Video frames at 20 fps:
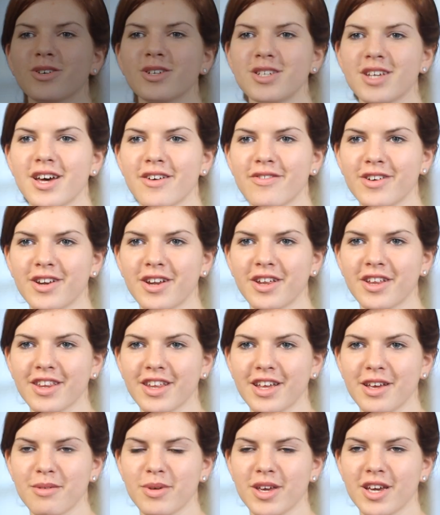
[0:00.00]
would
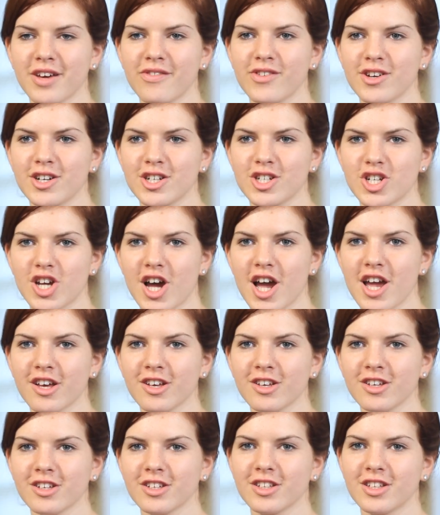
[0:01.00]
definitely be if you're
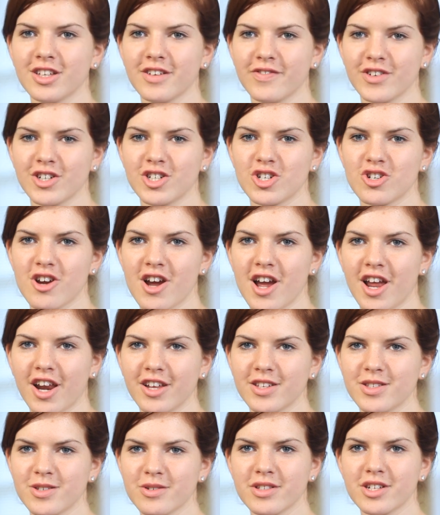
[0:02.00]
trying
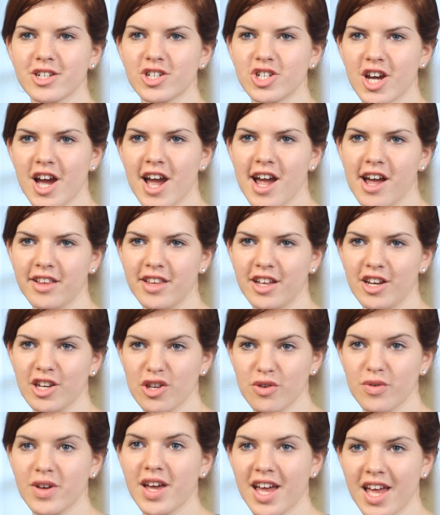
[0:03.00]
to soothe your child
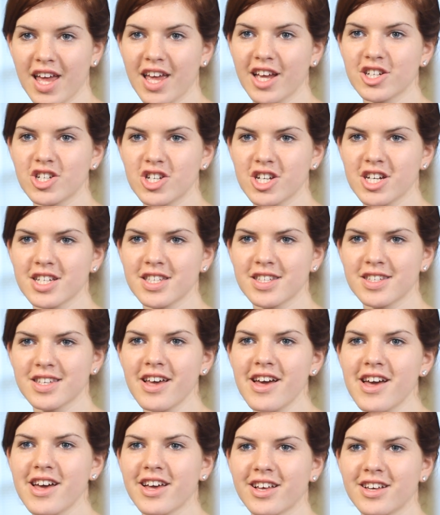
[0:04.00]
and you get anxious,
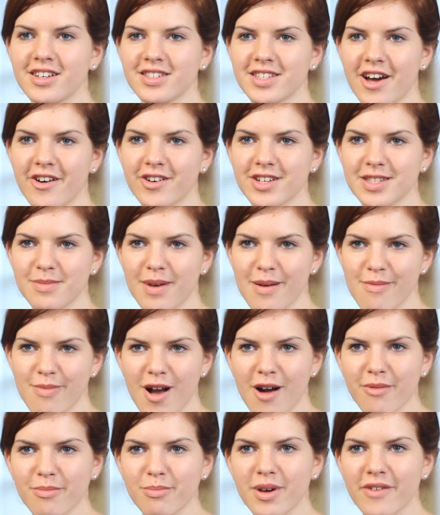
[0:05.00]
because that was my
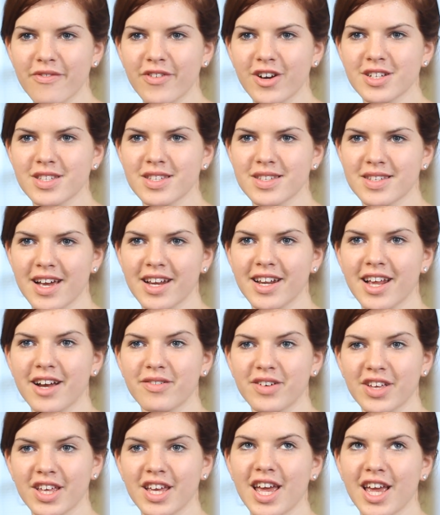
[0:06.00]
problem at first, is I'd
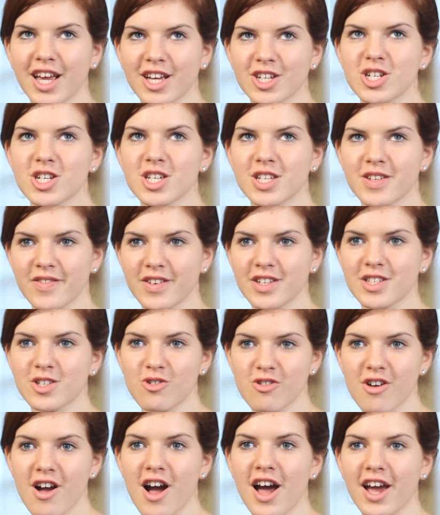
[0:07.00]
get really anxious if he's
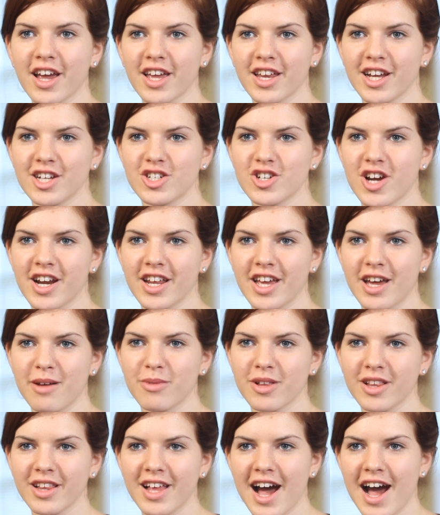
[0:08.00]
crying and I tried to get
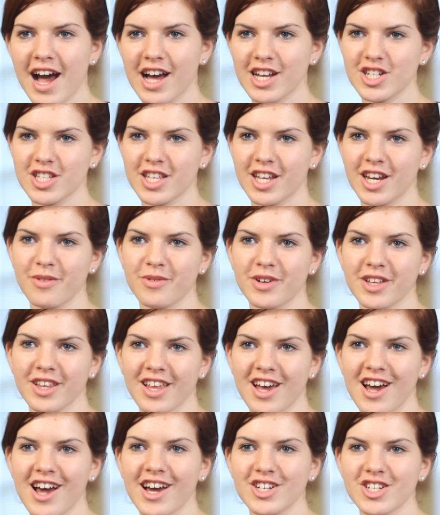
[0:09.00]
him to latch, then he wouldn't
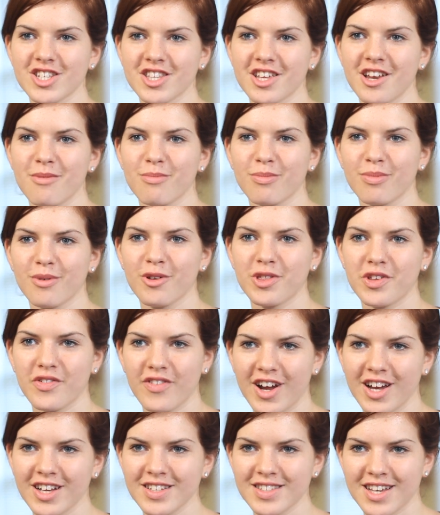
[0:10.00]
latch, then both of
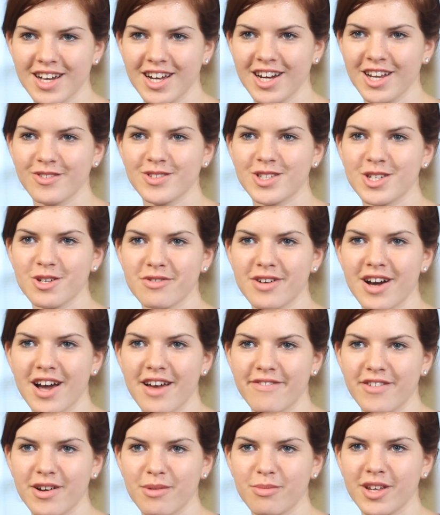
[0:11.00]
our anxiety was too
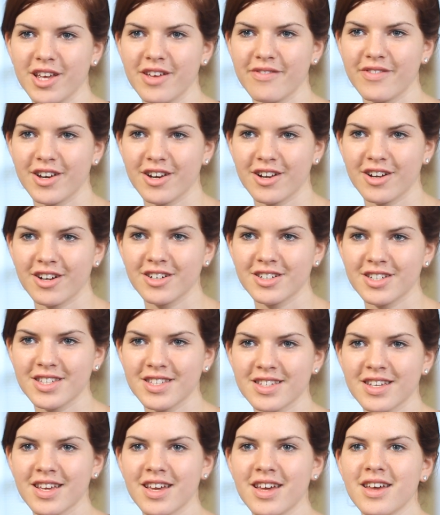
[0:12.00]
high for him to even
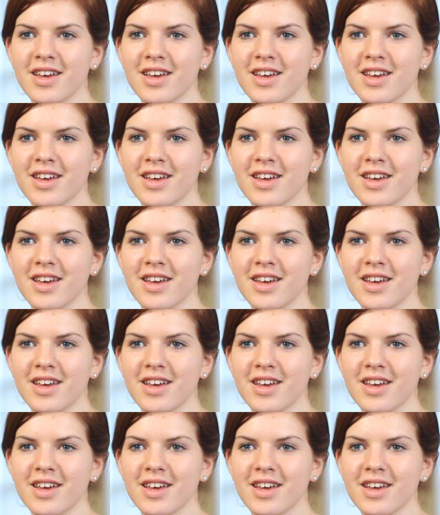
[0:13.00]
nurse.